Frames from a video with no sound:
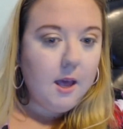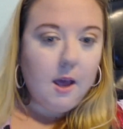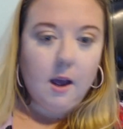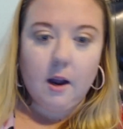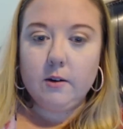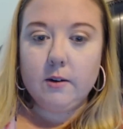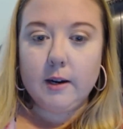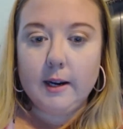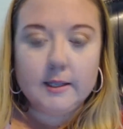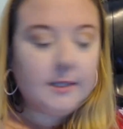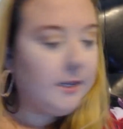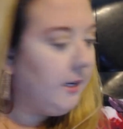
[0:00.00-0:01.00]

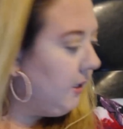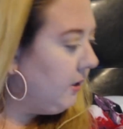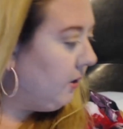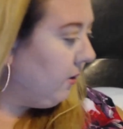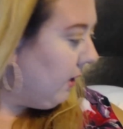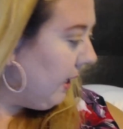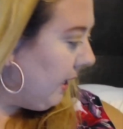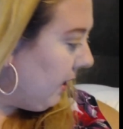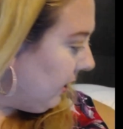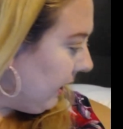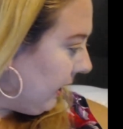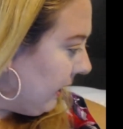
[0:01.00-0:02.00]
Alright, so now,
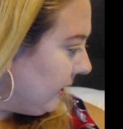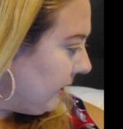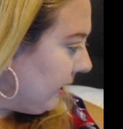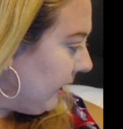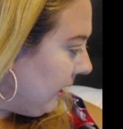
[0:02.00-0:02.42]
like I said,